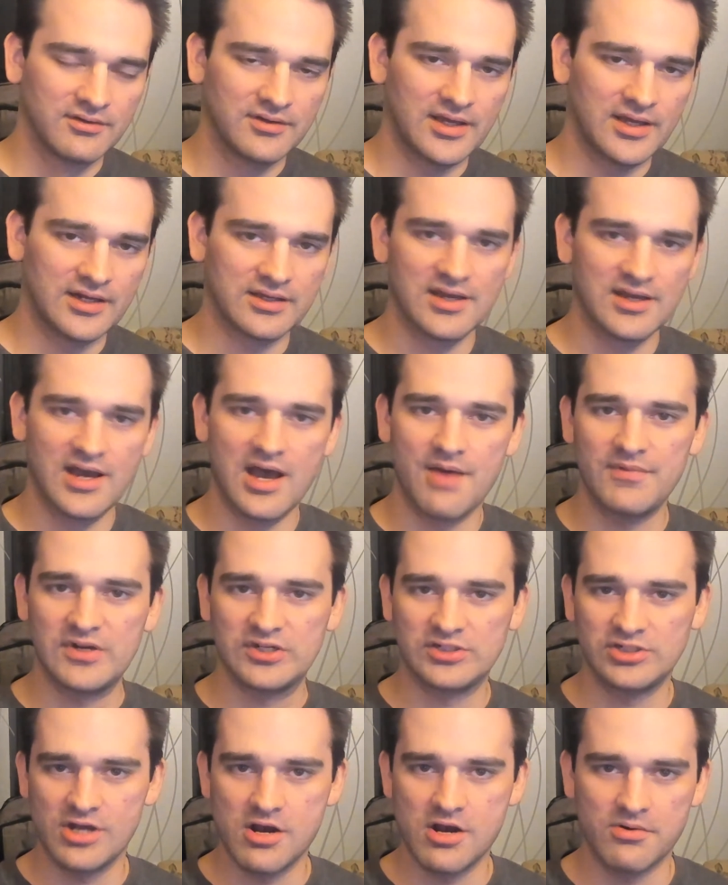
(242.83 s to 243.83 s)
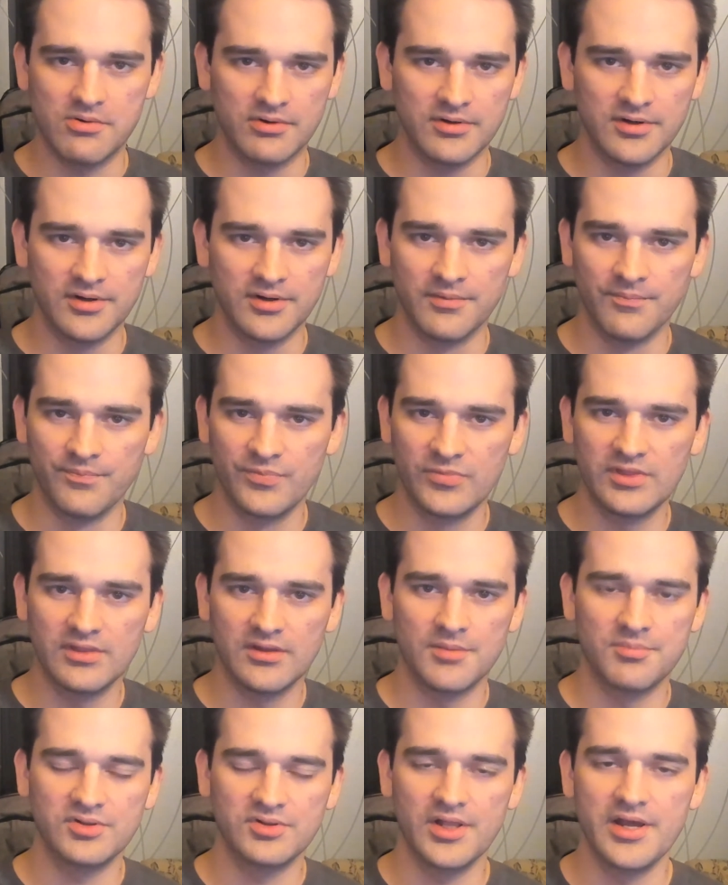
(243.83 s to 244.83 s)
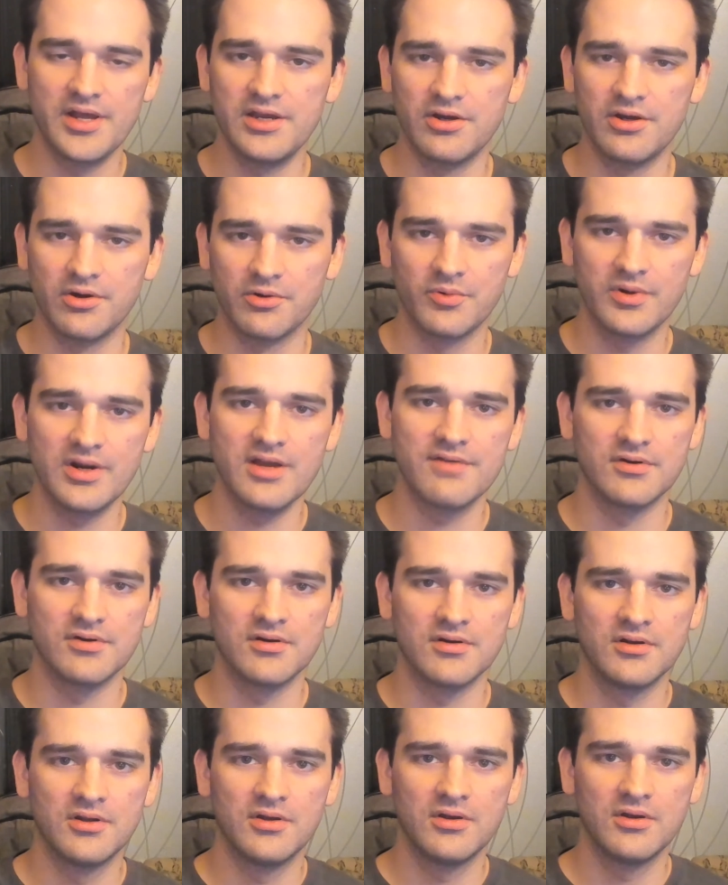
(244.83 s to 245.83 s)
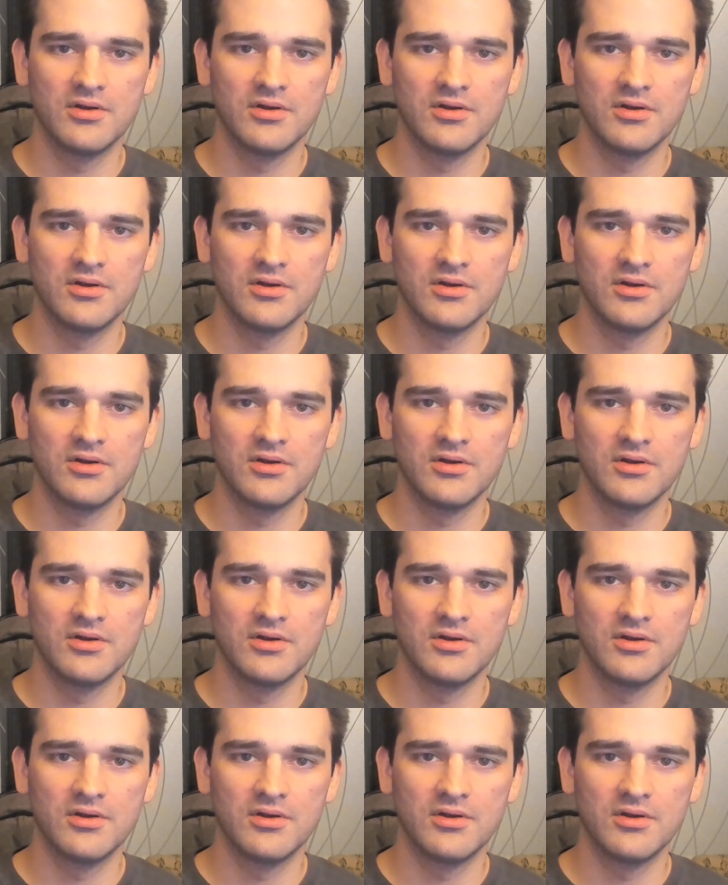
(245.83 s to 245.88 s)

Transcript: at a comedy show or a play or whatever,